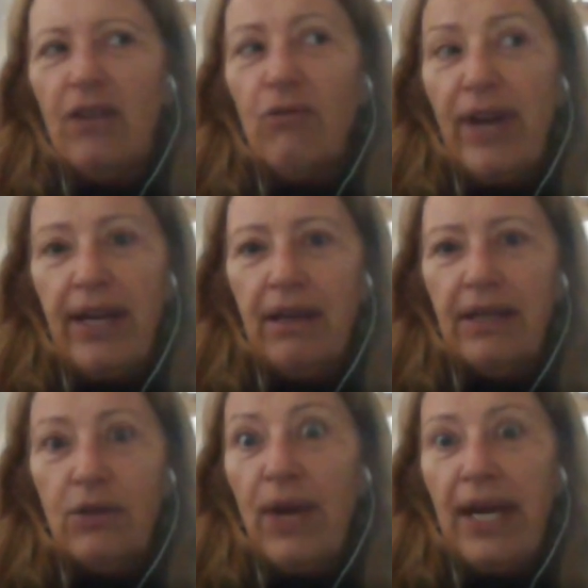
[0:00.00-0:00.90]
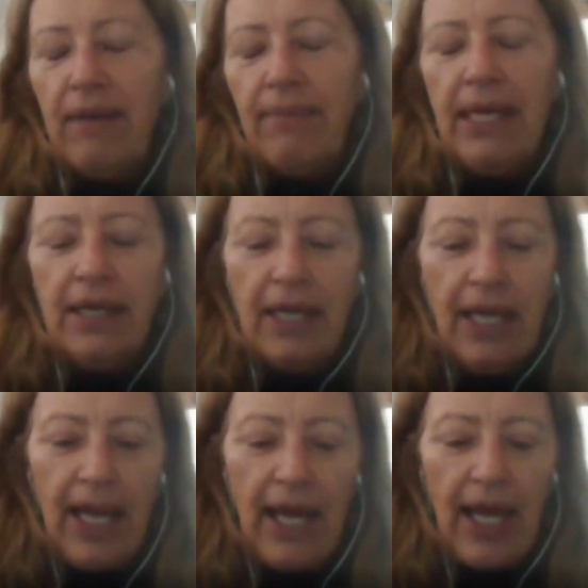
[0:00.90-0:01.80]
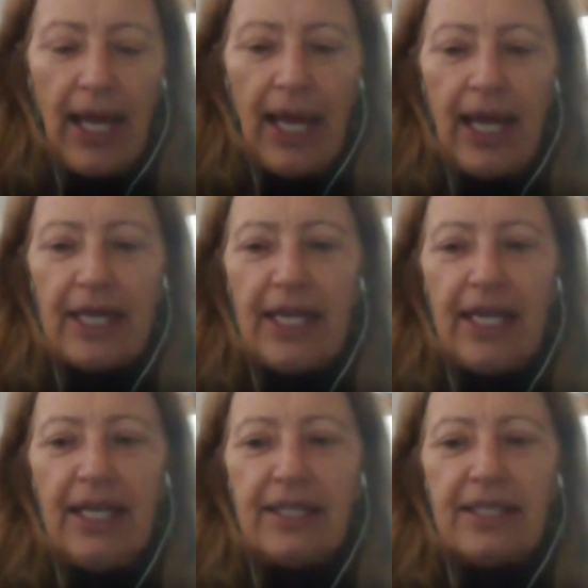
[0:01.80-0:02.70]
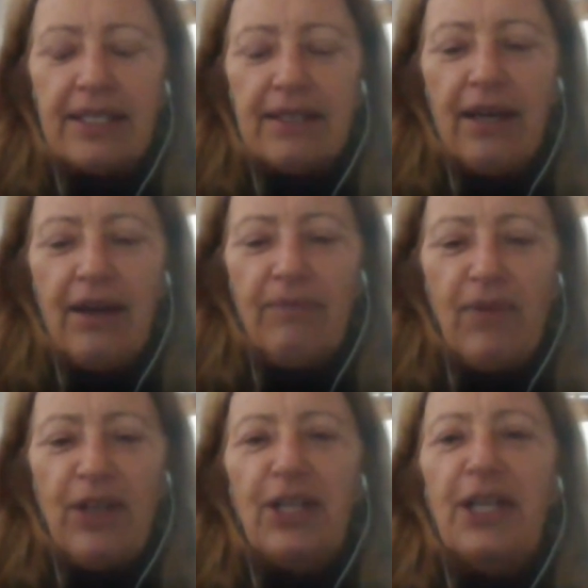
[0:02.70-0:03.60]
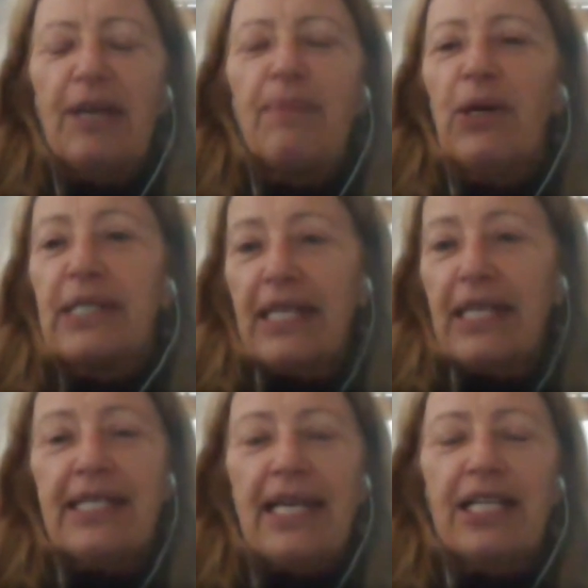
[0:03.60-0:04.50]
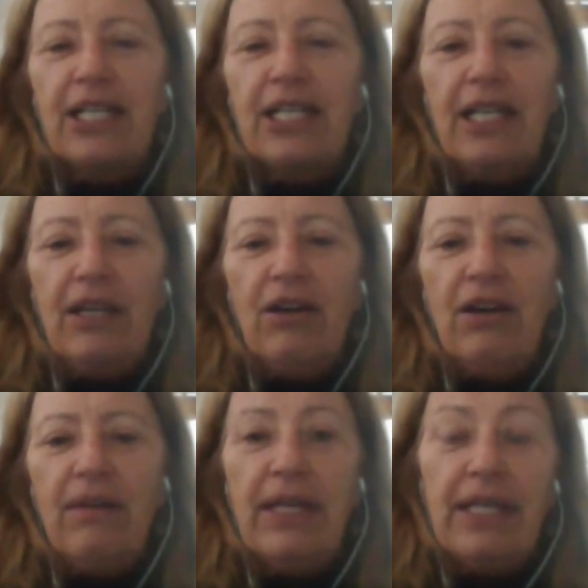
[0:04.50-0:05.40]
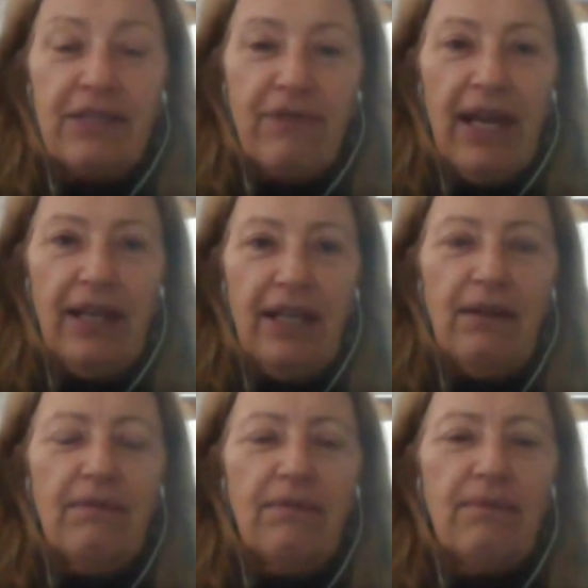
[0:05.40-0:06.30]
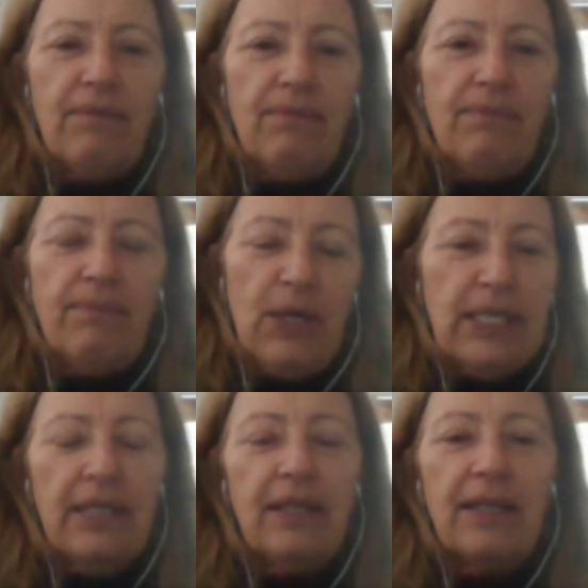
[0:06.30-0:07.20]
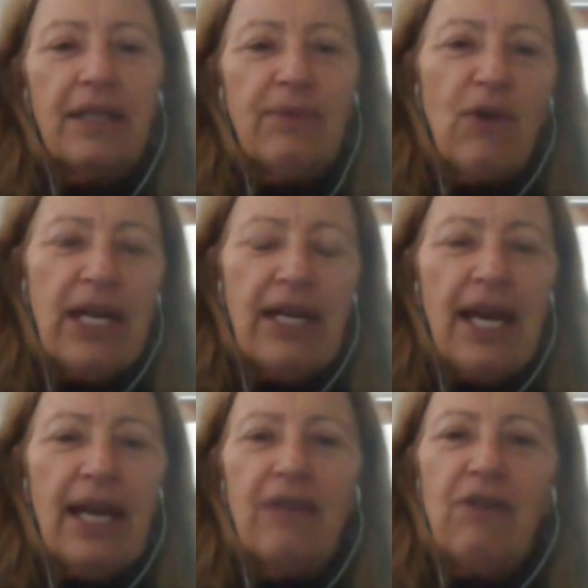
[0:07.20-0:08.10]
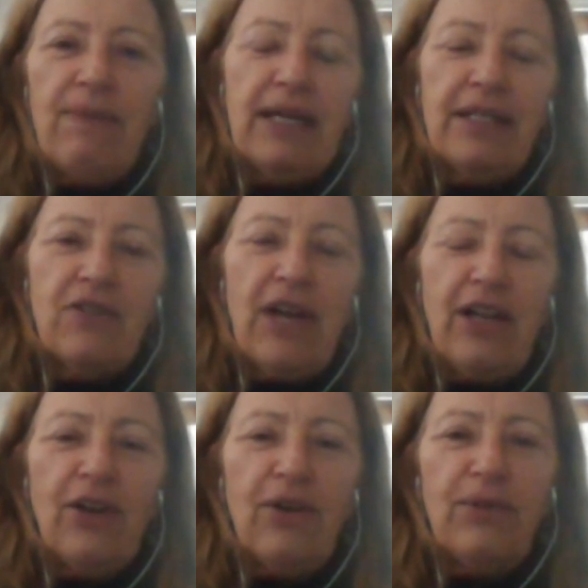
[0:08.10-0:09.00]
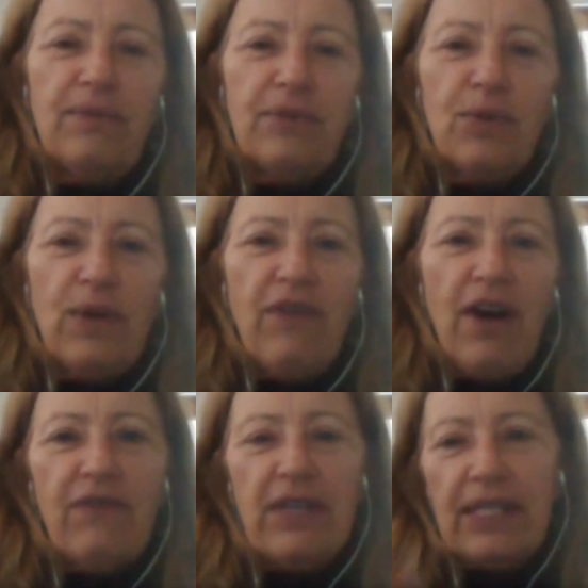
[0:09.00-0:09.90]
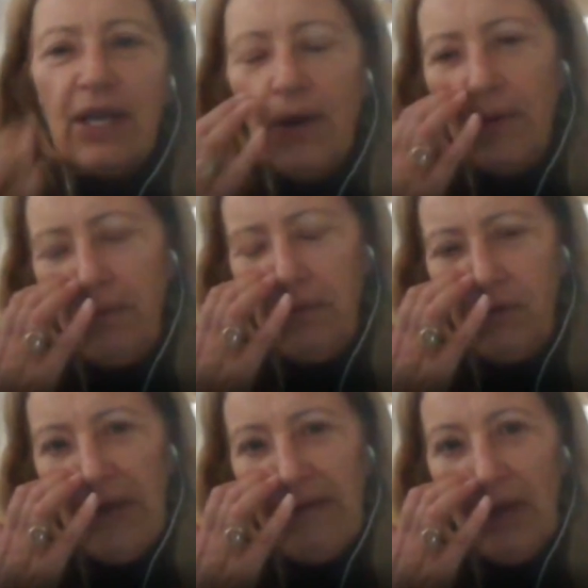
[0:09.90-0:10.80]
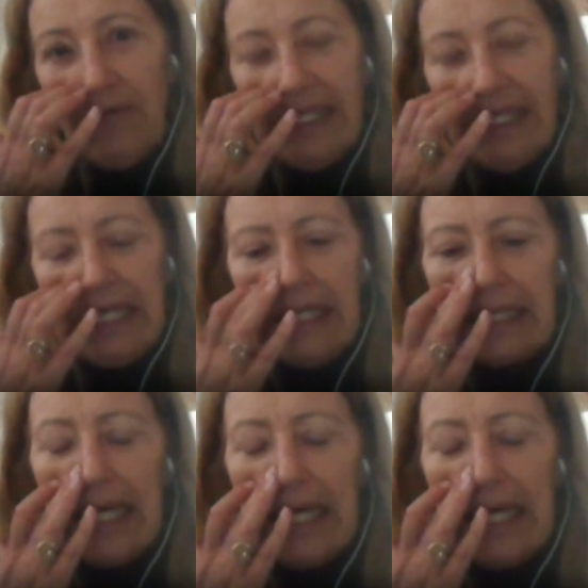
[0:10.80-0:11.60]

organic, it's organic meat. And he is a unique person. He's actually an Israeli person that immigrated out here. He met an Australian girl 25 years ago traveling overseas,